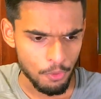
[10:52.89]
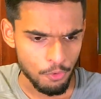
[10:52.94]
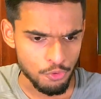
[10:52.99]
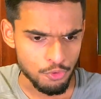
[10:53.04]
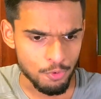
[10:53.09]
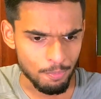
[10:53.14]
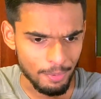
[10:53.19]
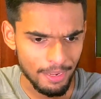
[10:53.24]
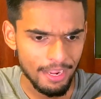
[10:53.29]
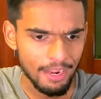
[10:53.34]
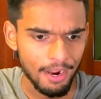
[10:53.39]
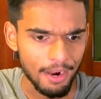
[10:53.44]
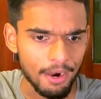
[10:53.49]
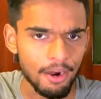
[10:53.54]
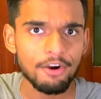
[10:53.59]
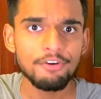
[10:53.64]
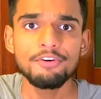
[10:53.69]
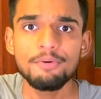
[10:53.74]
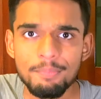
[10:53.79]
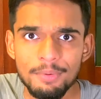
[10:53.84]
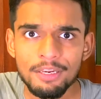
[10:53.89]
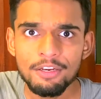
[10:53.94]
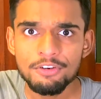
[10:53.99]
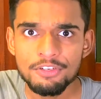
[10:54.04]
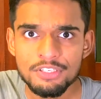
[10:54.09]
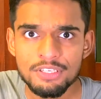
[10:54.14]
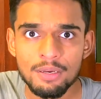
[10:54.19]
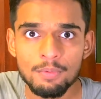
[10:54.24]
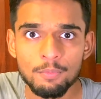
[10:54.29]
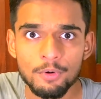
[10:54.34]
You pay $100 million to
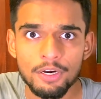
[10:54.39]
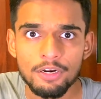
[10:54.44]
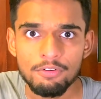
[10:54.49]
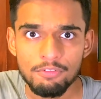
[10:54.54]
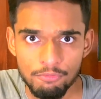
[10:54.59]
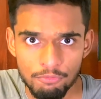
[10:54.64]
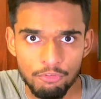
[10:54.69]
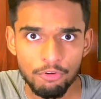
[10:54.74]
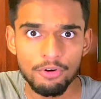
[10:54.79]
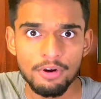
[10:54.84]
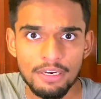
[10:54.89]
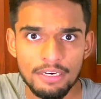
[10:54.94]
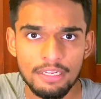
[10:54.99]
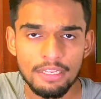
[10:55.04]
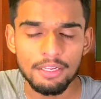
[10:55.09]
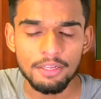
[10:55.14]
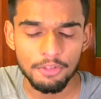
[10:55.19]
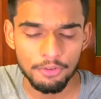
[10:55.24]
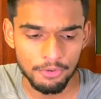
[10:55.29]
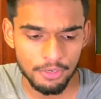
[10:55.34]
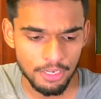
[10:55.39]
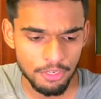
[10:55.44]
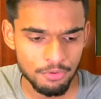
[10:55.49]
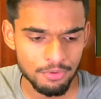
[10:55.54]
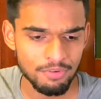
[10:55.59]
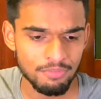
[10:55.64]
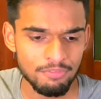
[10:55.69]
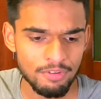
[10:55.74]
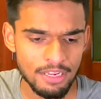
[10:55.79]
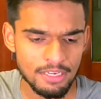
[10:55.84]
someone for a deal. Okay, you
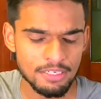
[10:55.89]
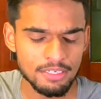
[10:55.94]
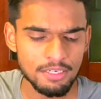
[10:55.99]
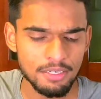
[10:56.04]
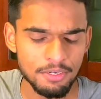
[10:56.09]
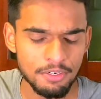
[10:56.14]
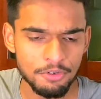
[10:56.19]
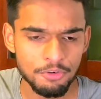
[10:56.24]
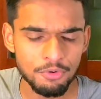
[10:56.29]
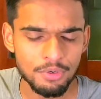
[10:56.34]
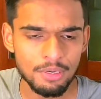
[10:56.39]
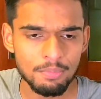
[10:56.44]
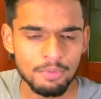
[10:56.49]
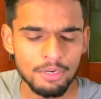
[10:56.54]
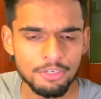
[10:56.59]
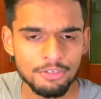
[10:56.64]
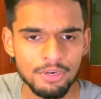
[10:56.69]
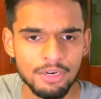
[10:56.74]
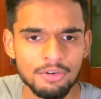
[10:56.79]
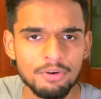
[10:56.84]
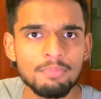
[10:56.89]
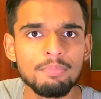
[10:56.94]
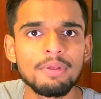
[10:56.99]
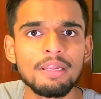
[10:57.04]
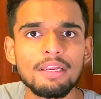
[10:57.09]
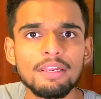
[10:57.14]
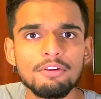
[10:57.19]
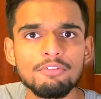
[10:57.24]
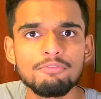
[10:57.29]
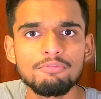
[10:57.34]
invest and you commit to $100
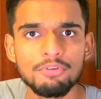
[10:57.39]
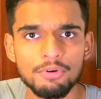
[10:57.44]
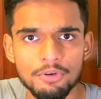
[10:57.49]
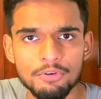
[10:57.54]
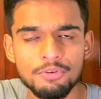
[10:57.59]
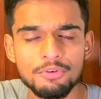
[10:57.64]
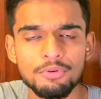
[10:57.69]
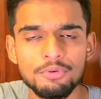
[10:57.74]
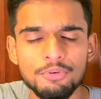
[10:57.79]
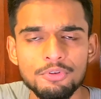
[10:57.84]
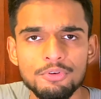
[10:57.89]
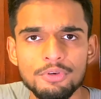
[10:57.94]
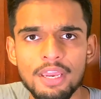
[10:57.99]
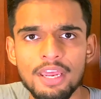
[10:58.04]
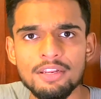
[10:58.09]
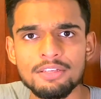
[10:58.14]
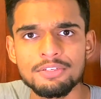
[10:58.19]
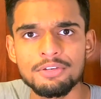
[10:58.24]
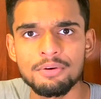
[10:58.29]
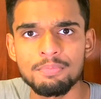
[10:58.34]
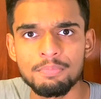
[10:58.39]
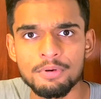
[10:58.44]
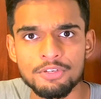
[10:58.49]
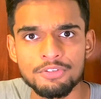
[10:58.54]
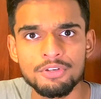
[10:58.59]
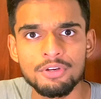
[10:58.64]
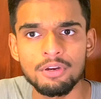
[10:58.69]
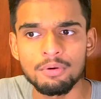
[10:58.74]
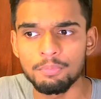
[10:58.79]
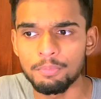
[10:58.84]
million to get a certain
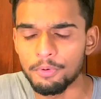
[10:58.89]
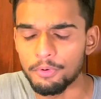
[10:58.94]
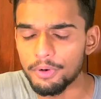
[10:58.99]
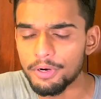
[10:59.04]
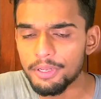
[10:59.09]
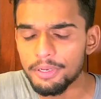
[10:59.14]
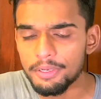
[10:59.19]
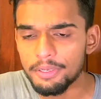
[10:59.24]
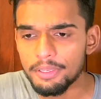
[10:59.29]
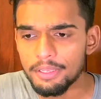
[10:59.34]
person on board,